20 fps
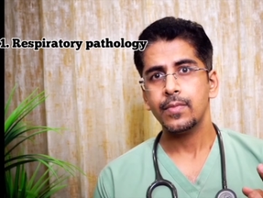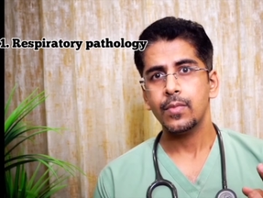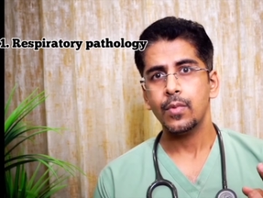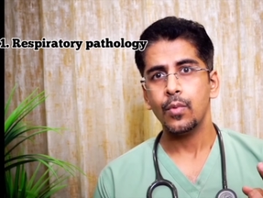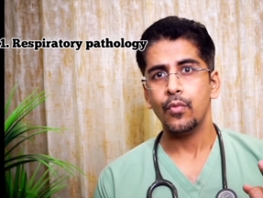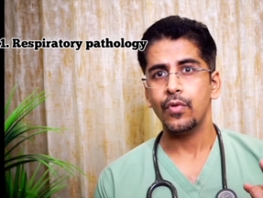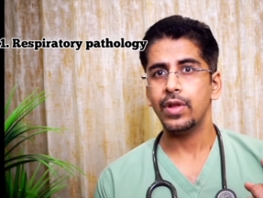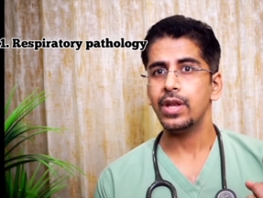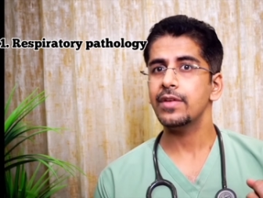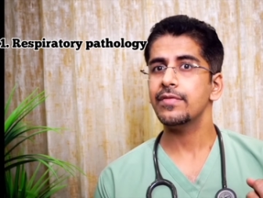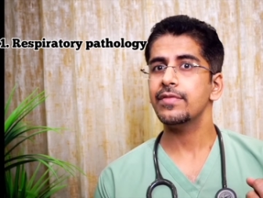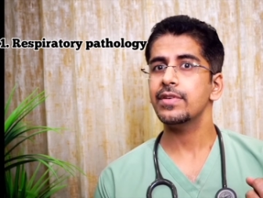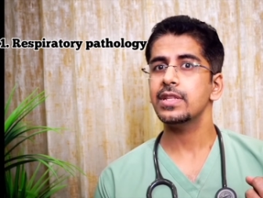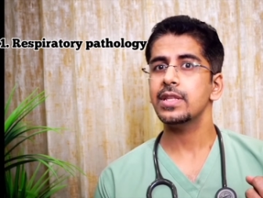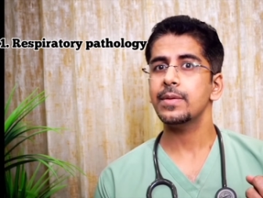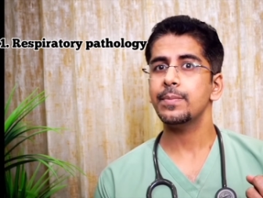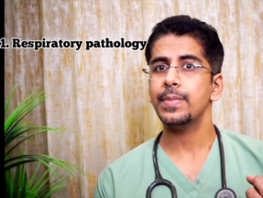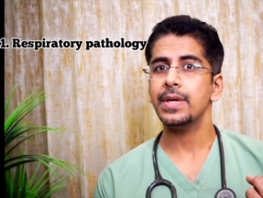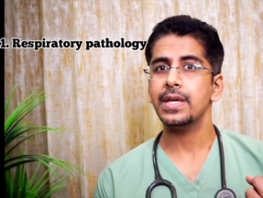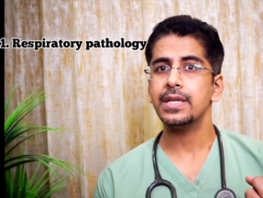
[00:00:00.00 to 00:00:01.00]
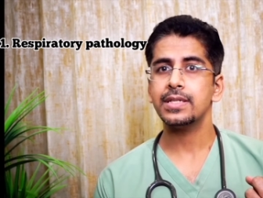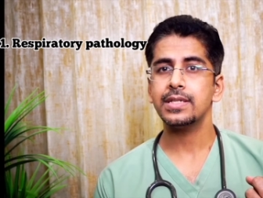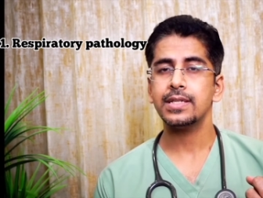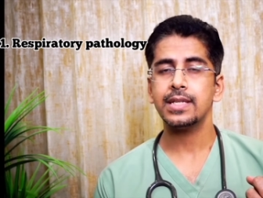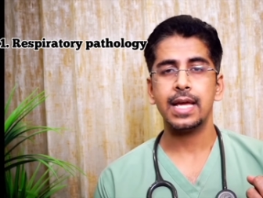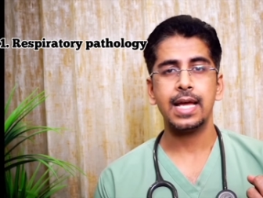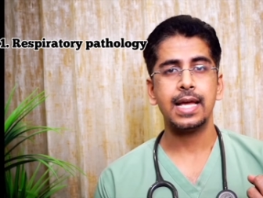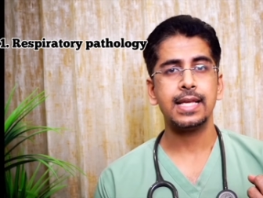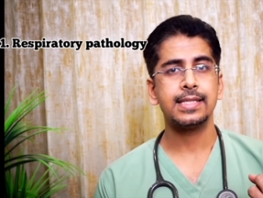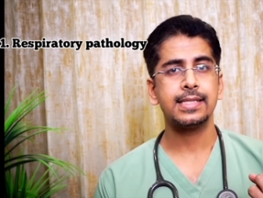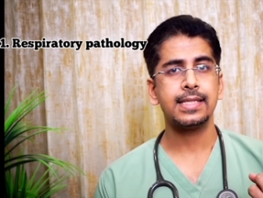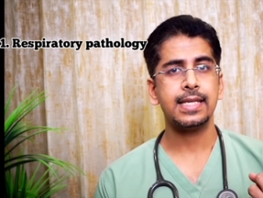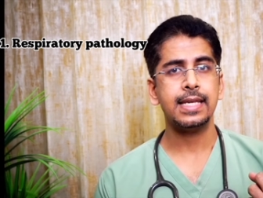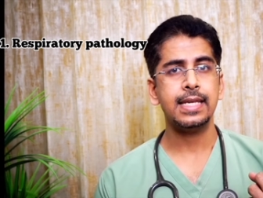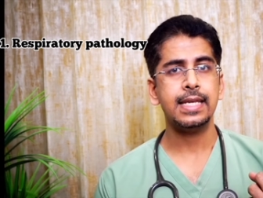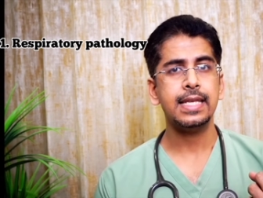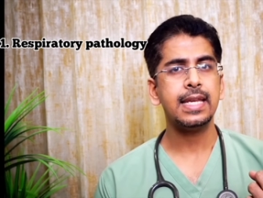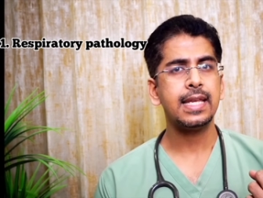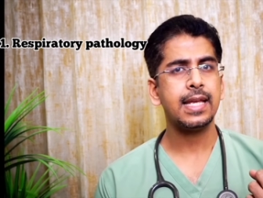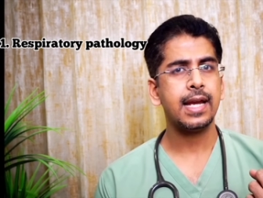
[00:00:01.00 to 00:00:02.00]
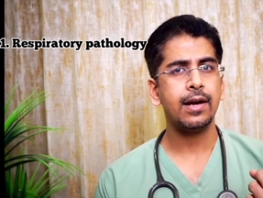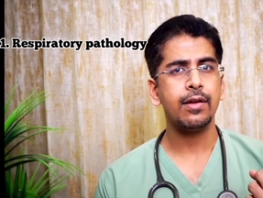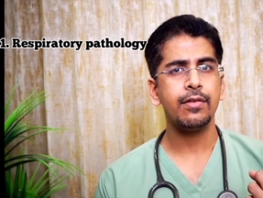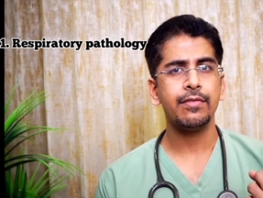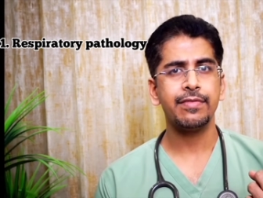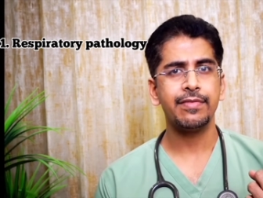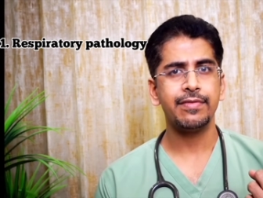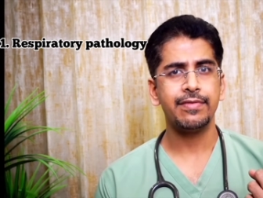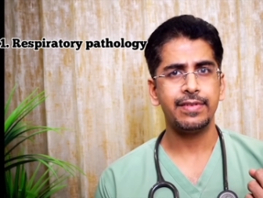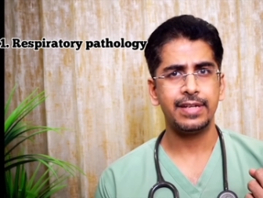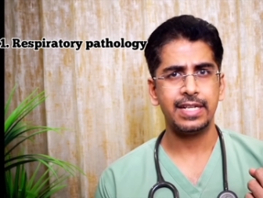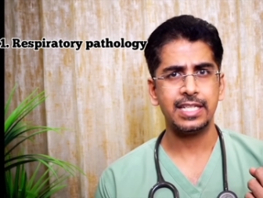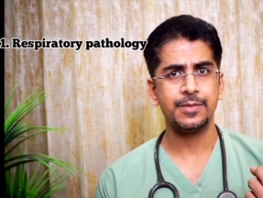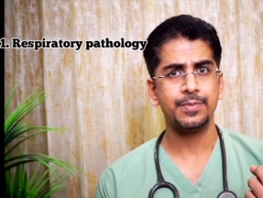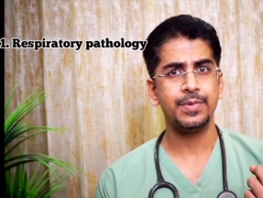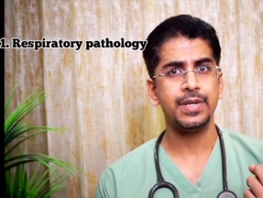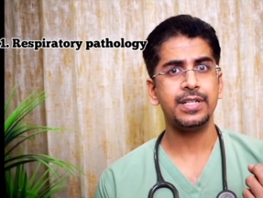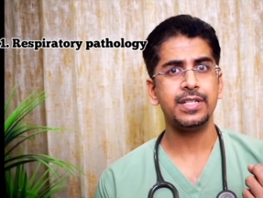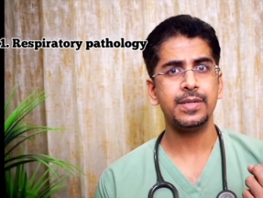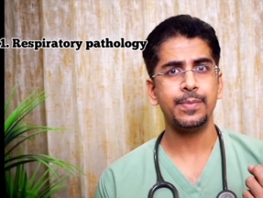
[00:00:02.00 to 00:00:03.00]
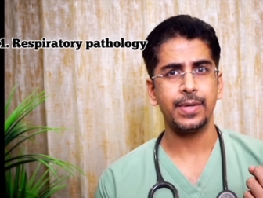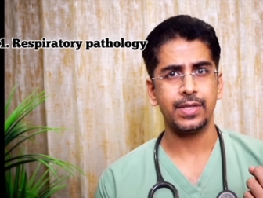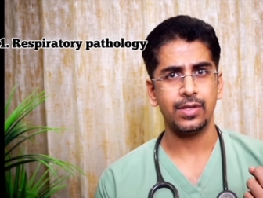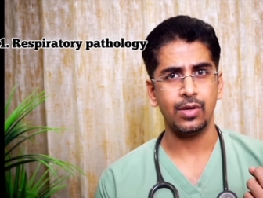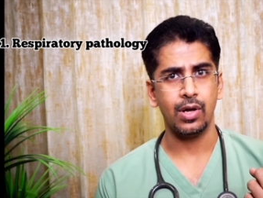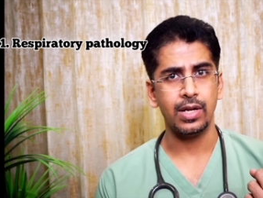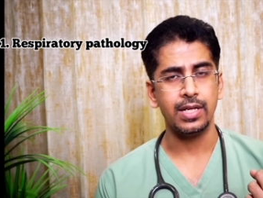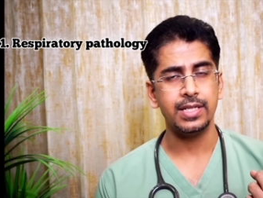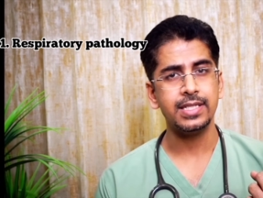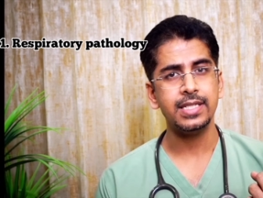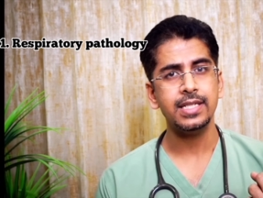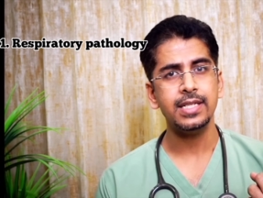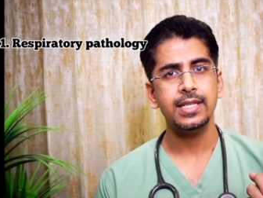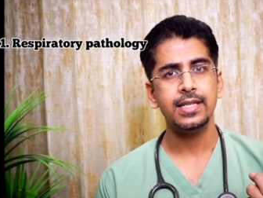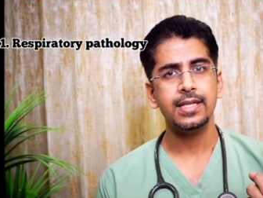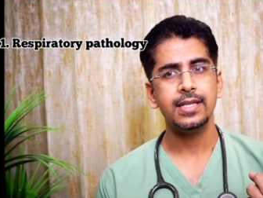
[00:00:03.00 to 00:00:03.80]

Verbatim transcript: whenever the patient has any kind of respiratory pathology,